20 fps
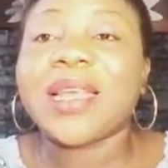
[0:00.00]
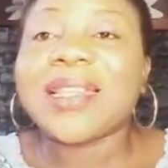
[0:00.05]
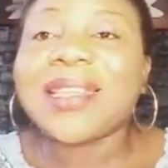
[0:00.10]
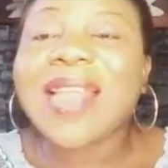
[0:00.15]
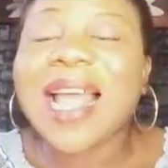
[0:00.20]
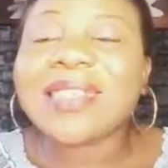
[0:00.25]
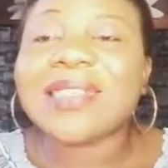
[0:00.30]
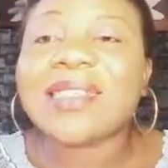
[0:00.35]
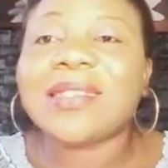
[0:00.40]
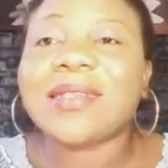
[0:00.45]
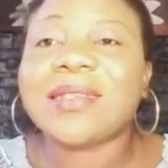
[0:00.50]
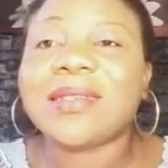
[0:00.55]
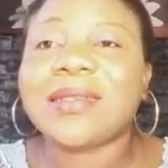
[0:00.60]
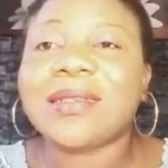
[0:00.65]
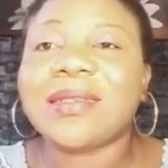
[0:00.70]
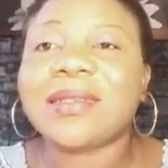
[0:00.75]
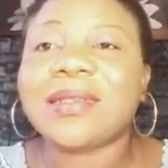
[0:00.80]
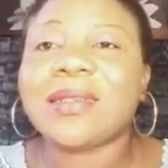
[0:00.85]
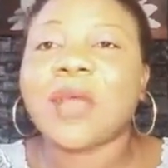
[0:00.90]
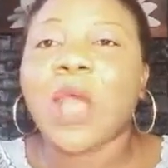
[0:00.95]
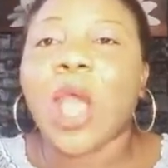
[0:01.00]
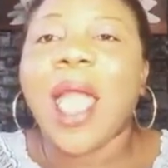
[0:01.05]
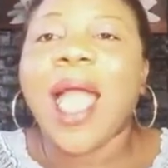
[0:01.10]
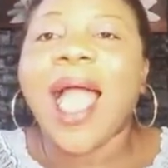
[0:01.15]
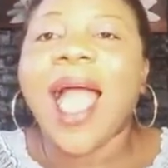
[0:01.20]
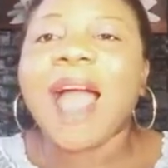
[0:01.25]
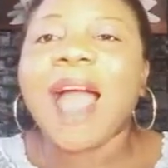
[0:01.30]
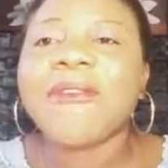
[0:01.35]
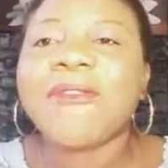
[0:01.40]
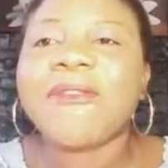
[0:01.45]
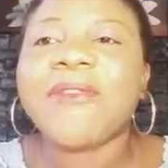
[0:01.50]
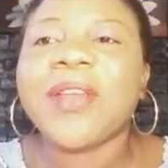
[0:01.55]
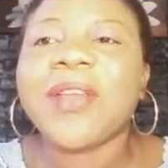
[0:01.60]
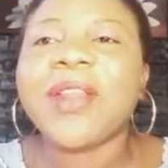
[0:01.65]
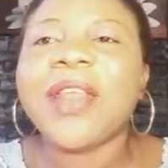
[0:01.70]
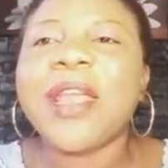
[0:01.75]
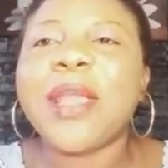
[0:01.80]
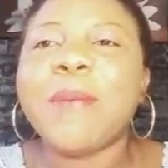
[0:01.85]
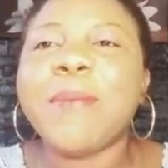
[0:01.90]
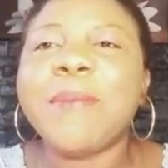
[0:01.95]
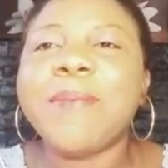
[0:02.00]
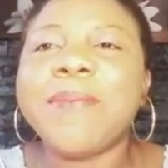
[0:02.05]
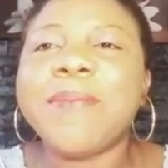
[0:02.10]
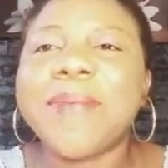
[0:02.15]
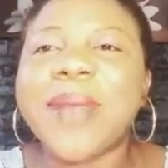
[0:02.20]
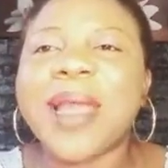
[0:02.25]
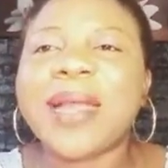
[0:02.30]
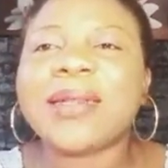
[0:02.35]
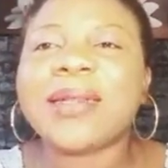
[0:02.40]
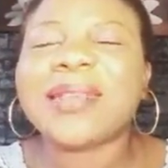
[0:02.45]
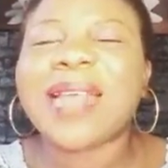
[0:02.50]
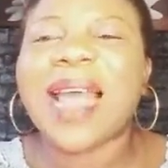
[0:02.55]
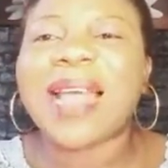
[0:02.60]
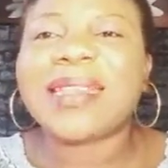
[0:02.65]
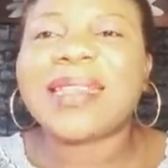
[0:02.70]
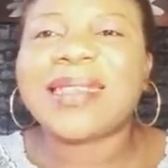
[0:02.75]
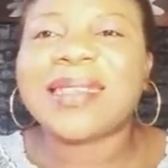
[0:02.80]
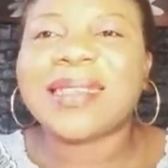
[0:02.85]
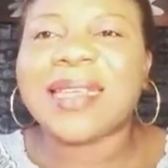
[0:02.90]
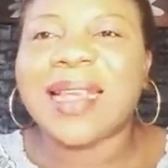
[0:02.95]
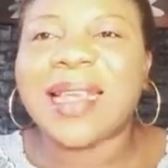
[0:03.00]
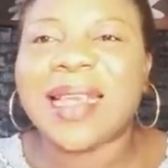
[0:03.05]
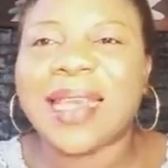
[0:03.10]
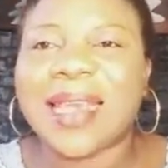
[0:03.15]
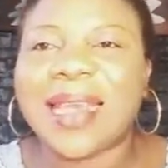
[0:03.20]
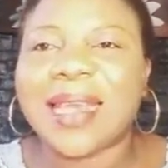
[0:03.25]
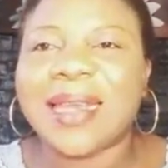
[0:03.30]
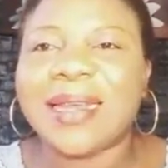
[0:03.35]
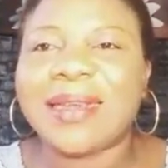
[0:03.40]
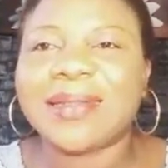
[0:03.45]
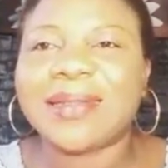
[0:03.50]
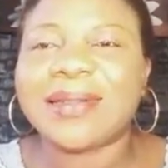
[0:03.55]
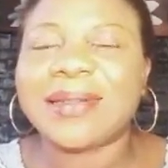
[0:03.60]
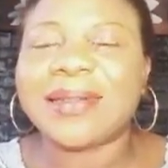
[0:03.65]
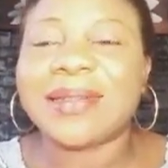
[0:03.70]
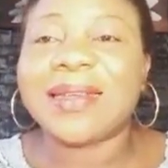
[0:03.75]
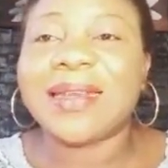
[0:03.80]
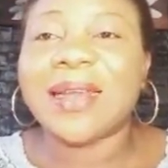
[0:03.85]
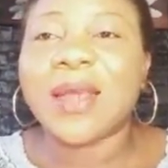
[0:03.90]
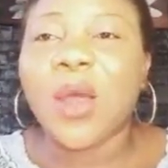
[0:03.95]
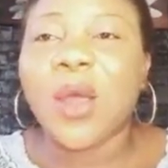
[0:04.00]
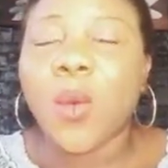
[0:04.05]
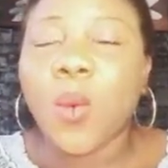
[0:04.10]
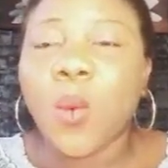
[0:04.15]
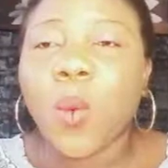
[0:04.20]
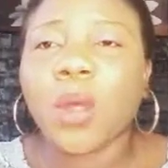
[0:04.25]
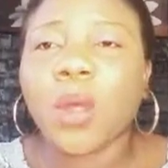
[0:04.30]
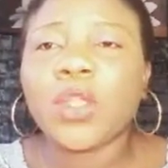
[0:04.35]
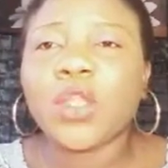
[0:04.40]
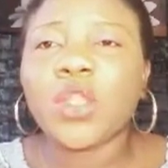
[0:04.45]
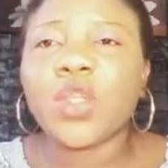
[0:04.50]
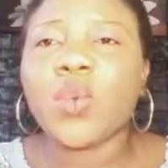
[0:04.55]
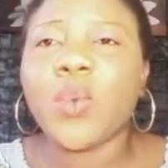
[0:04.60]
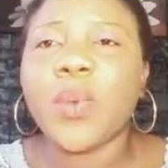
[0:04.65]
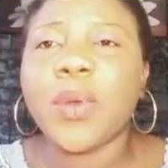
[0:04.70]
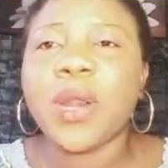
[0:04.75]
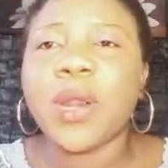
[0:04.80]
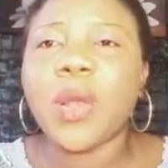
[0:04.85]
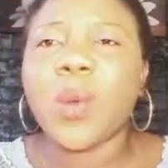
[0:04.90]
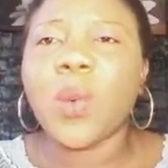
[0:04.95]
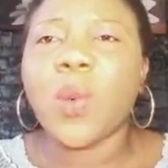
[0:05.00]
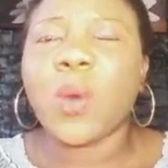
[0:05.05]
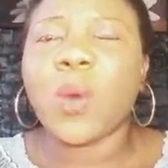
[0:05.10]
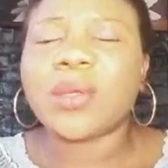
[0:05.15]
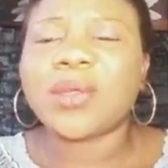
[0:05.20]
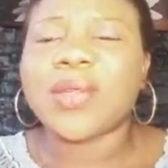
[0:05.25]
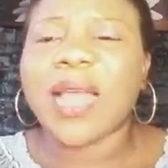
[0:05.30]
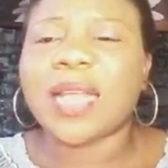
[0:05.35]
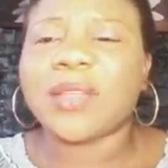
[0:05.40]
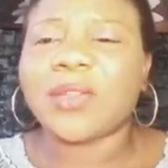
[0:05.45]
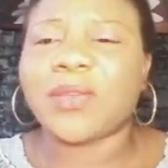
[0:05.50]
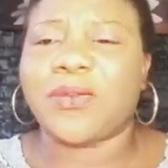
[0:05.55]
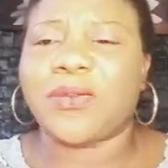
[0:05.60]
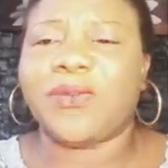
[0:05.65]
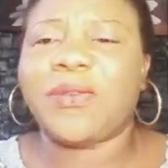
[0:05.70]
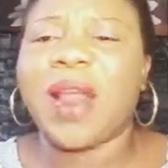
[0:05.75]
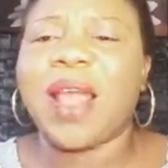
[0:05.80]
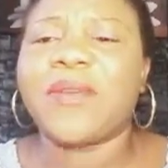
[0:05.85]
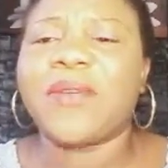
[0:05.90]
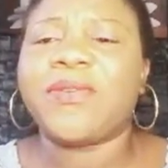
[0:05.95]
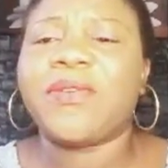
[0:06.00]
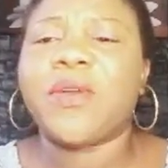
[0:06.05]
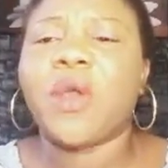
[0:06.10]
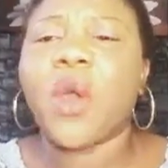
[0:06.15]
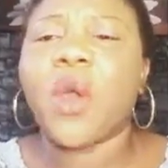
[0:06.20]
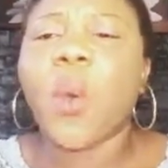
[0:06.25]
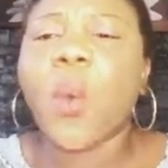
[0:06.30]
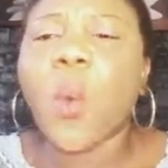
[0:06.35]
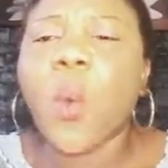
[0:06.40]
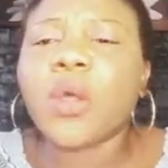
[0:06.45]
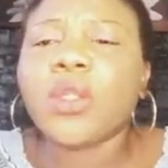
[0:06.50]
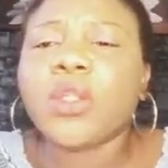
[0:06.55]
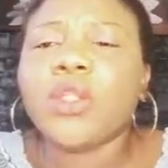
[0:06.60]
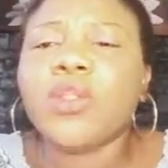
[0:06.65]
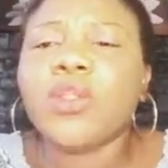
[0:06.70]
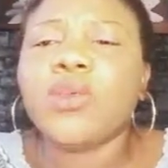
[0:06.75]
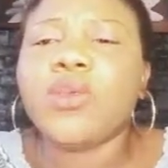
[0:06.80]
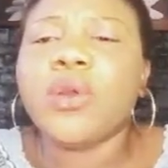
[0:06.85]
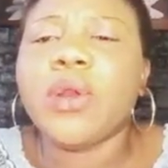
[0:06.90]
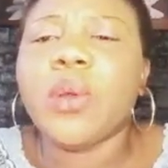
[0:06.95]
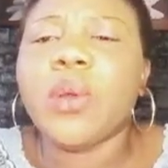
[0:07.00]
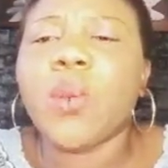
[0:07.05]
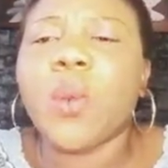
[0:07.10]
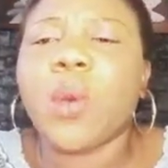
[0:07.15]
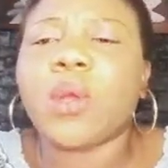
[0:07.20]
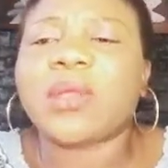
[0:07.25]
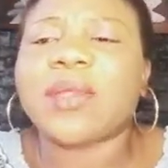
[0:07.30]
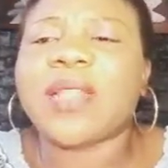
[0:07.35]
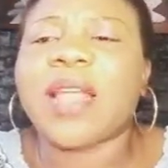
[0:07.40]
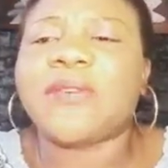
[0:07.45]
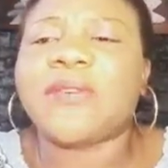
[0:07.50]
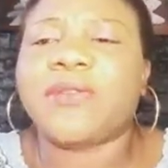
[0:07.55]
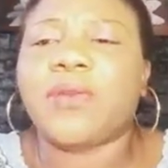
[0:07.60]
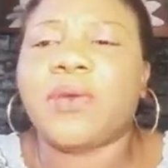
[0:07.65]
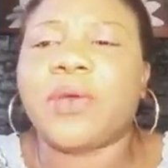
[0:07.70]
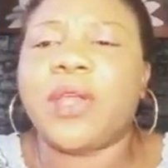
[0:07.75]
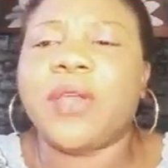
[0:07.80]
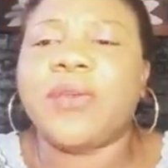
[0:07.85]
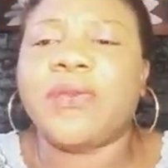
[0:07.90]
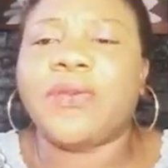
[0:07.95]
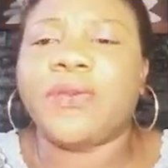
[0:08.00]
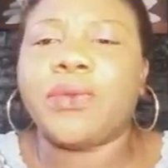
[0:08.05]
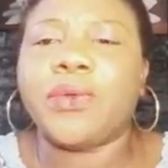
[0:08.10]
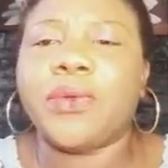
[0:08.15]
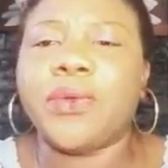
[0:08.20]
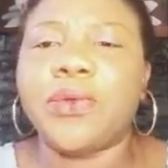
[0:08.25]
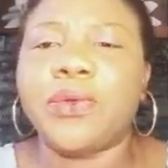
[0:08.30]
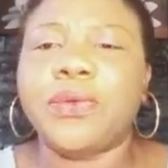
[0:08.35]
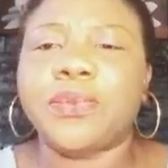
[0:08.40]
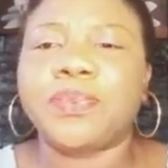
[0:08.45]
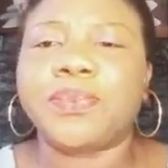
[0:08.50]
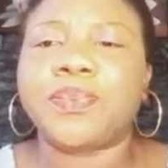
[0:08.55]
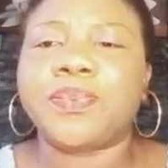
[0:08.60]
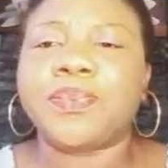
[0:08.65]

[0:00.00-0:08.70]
That is having a mental thinking. What you really want out of life. What do you really want life to give to you?